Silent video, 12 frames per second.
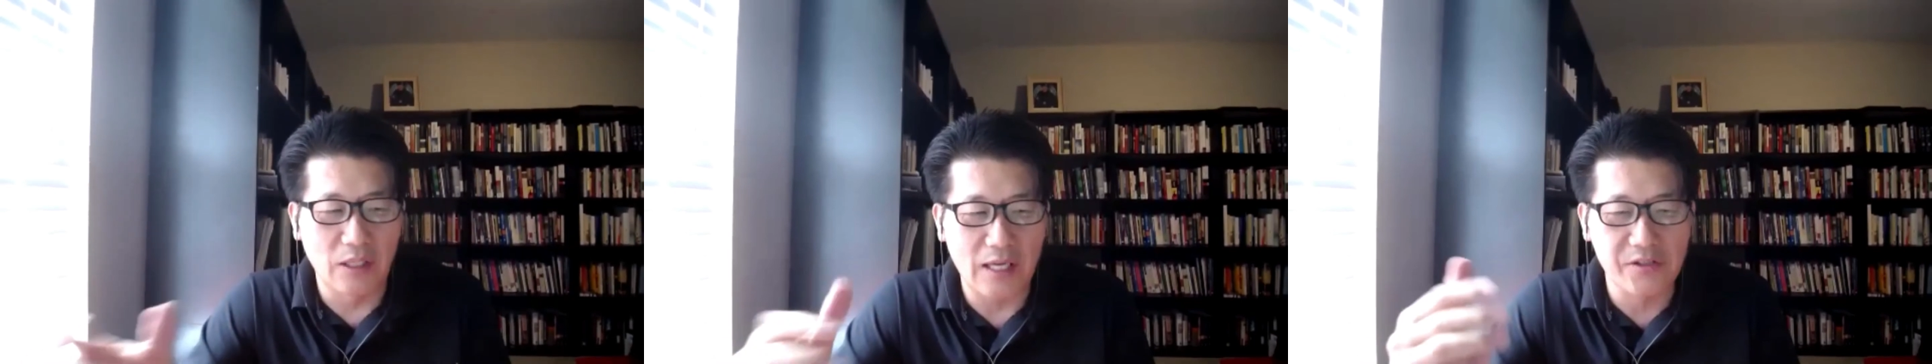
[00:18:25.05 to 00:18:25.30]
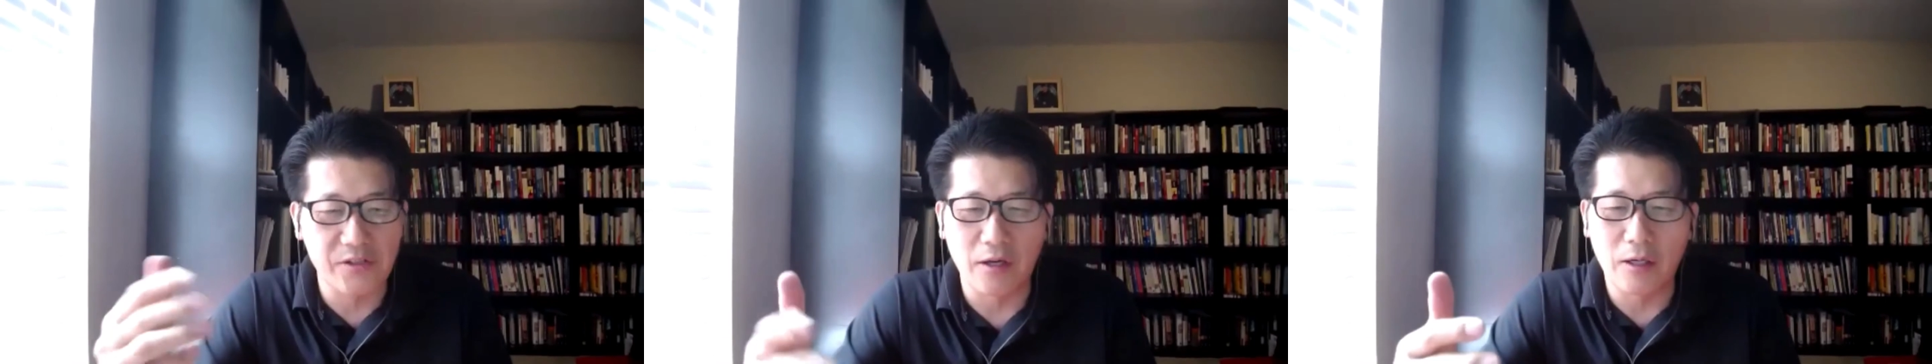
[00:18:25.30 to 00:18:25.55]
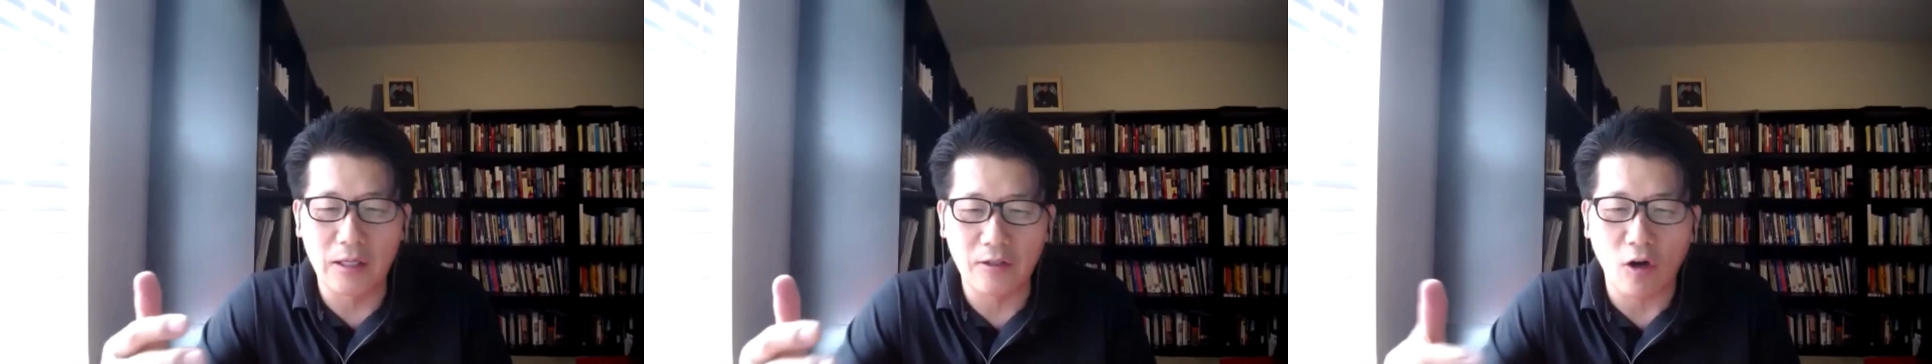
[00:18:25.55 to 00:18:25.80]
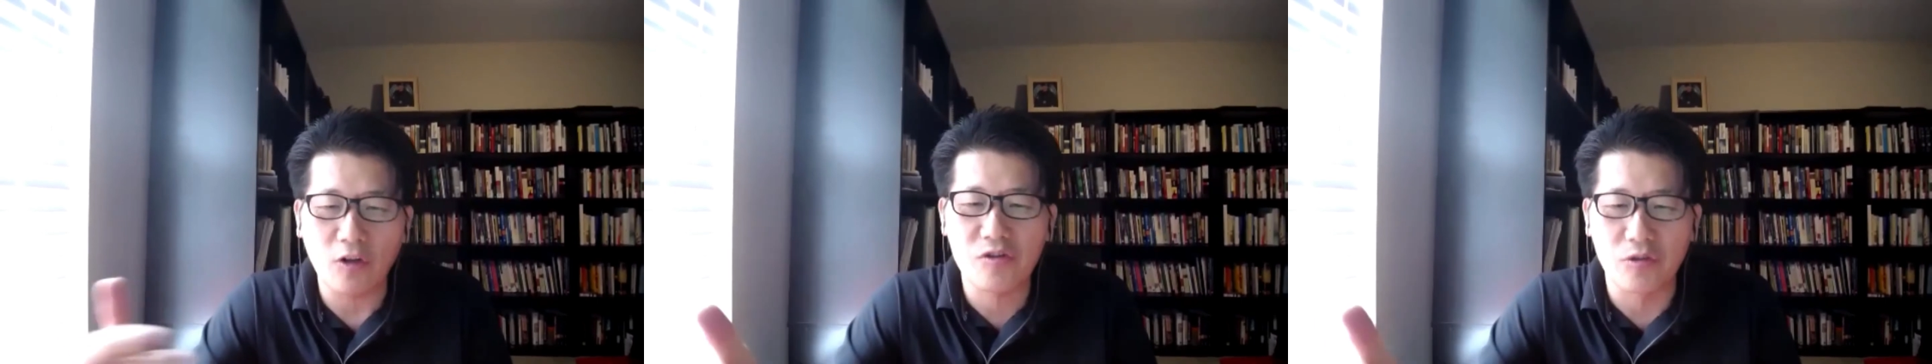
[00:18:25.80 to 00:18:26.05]
as a
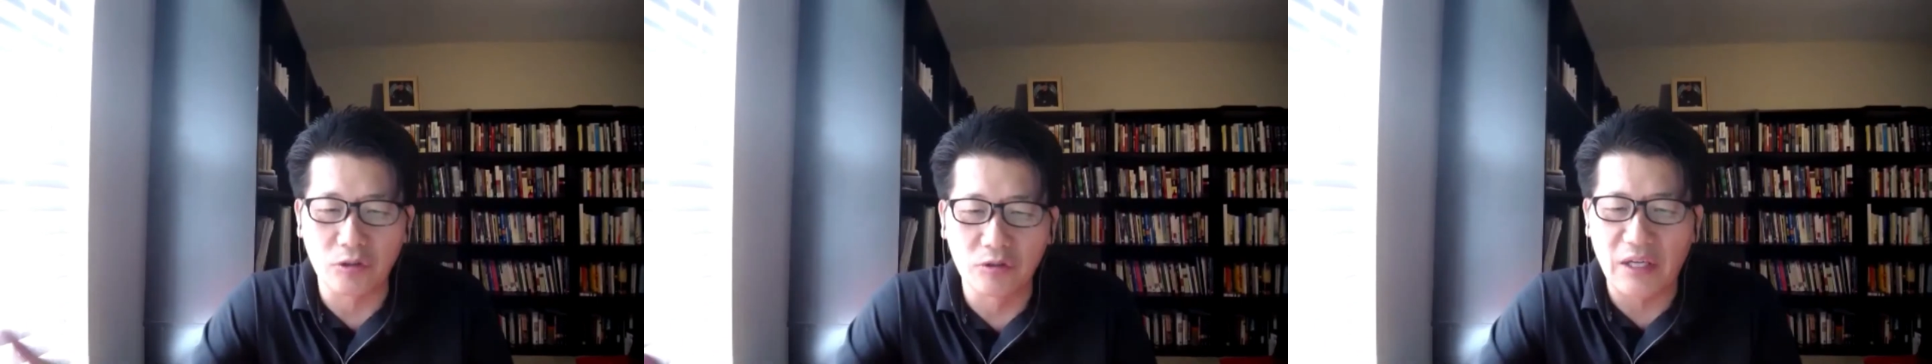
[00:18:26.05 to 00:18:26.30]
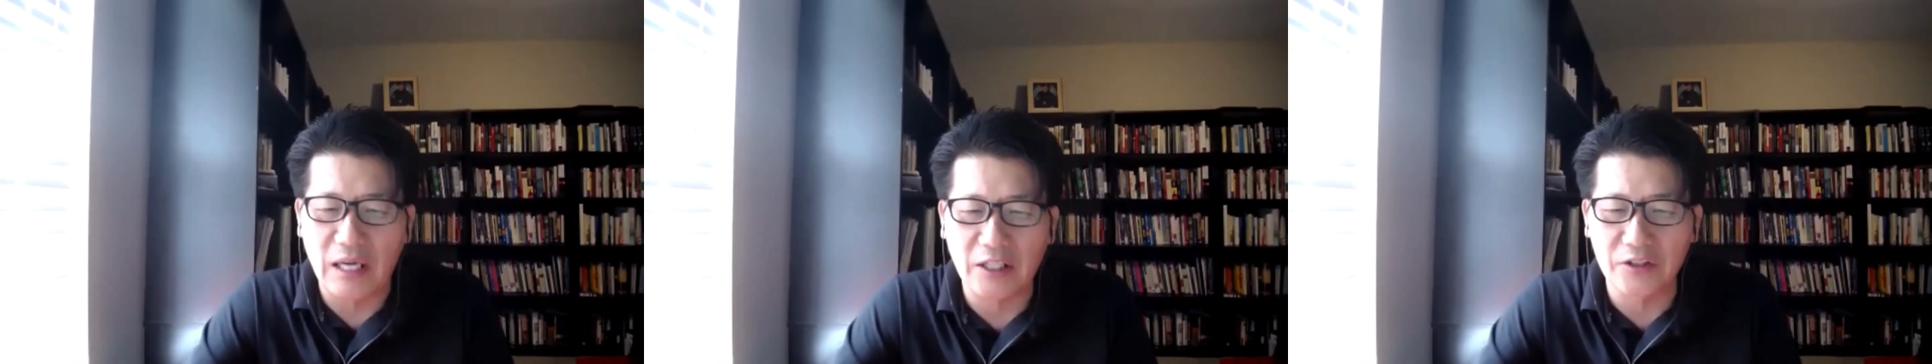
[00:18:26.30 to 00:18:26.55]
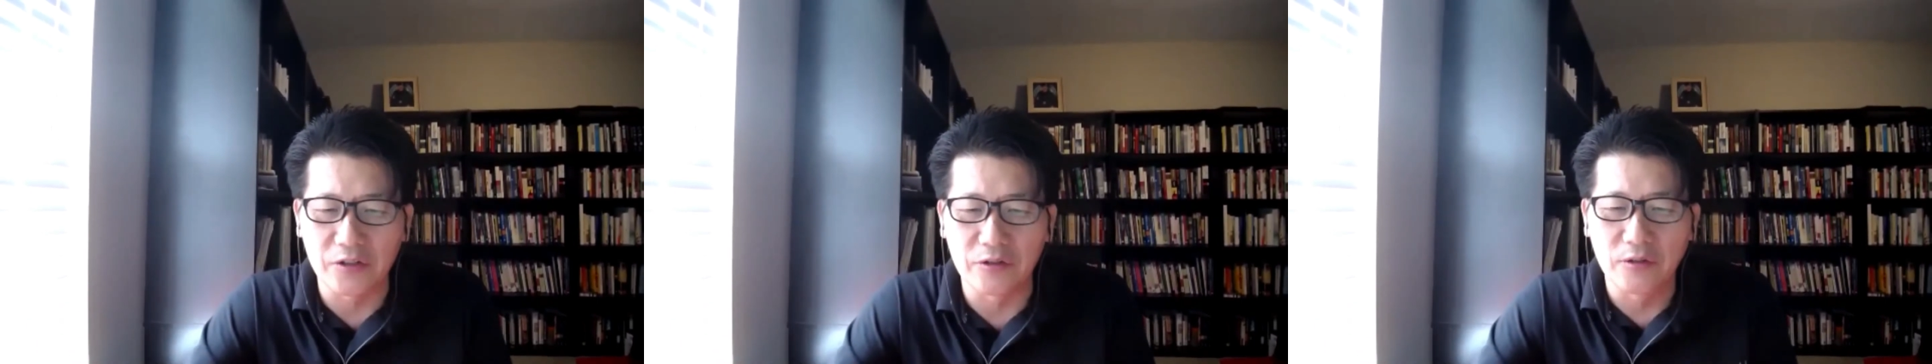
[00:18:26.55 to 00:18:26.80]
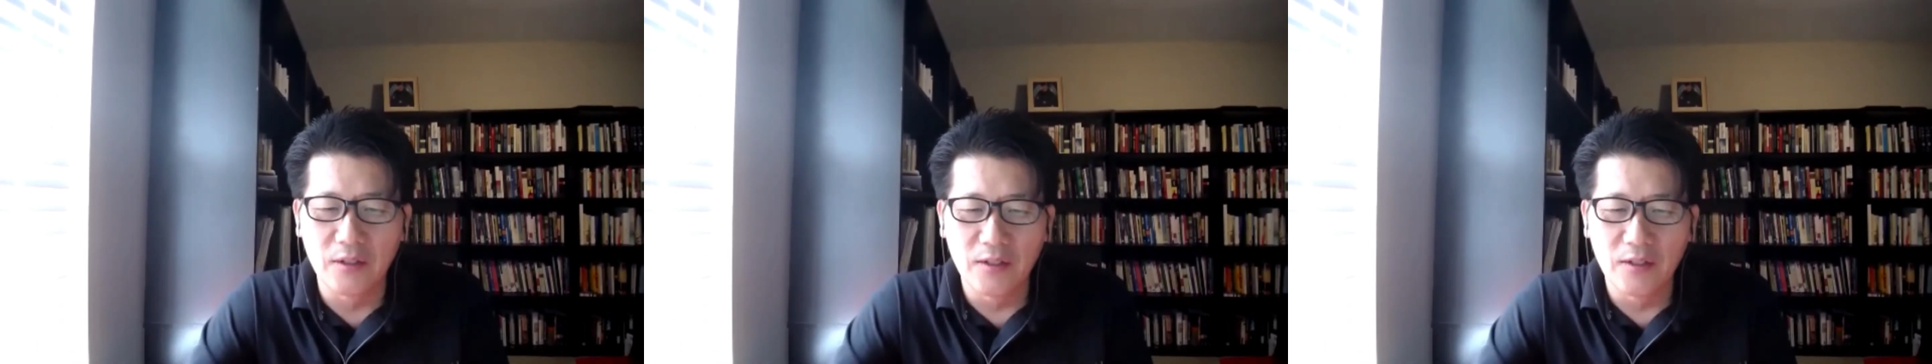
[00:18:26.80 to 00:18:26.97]
cultural value.